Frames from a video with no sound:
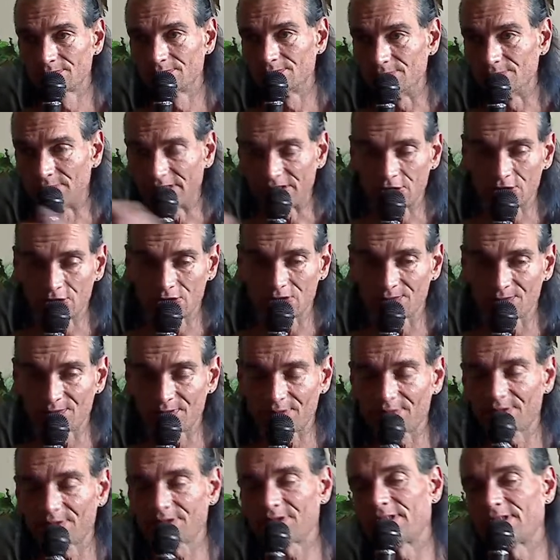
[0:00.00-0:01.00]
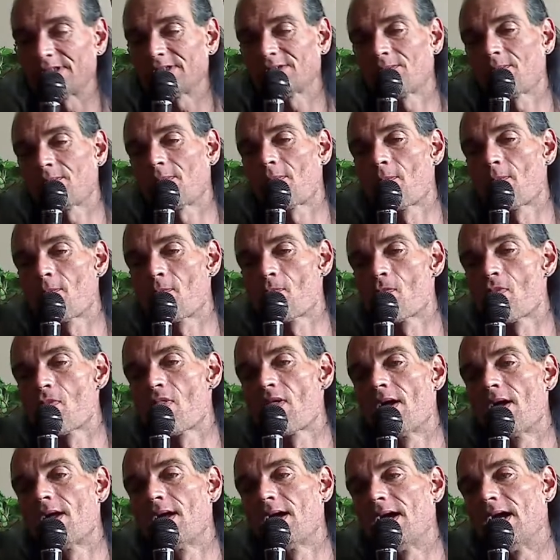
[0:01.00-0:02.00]
Make sure of everything.
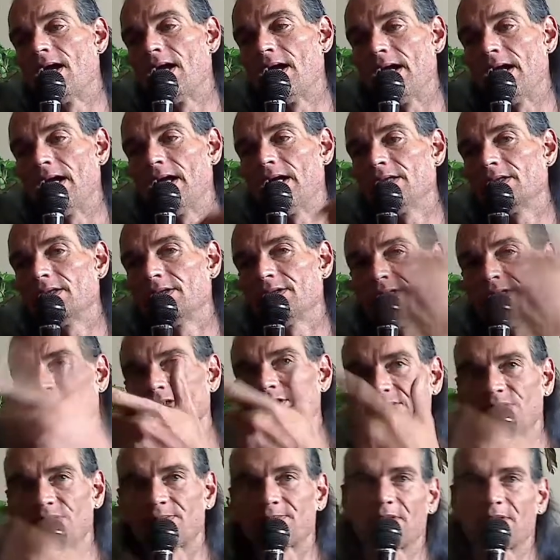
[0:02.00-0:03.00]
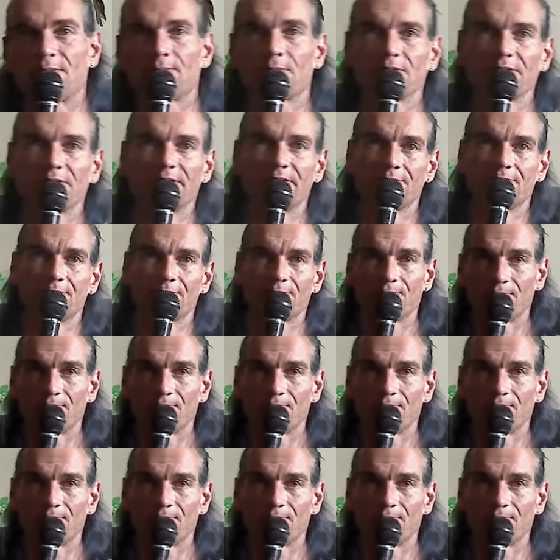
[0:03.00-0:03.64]
And then September leave.